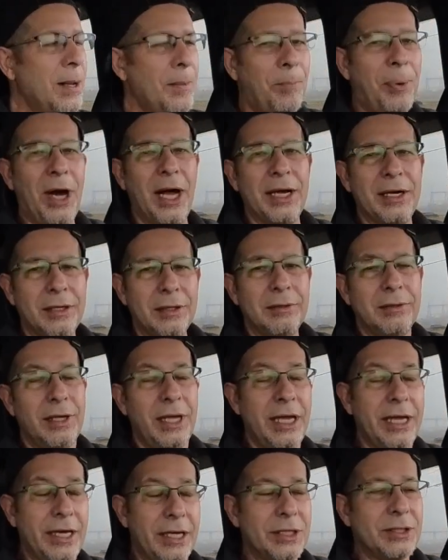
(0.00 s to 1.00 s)
But
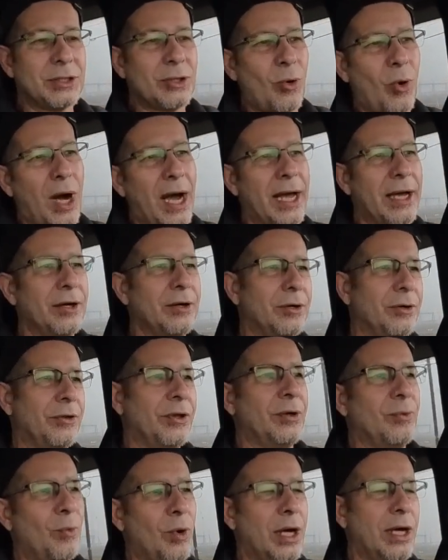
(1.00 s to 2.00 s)
it is quieter
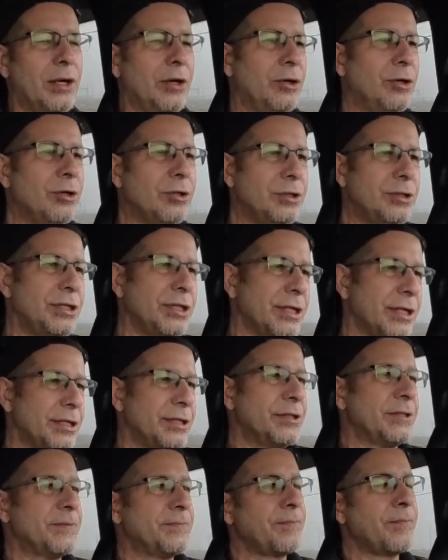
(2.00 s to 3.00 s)
than what hers
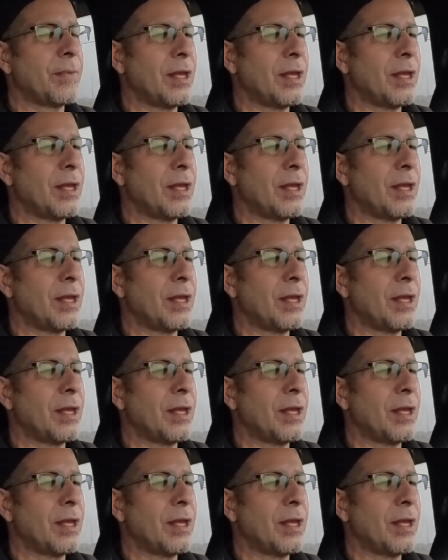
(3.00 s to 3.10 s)
is.